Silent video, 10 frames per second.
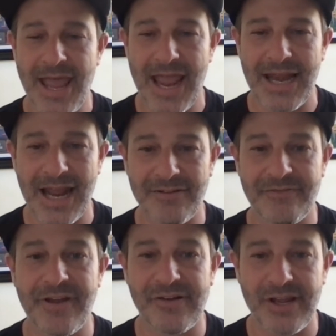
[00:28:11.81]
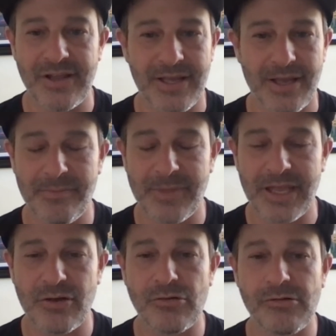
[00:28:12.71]
and had a very
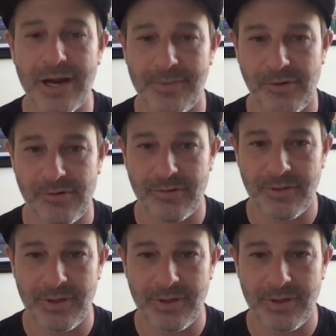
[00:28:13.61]
incredible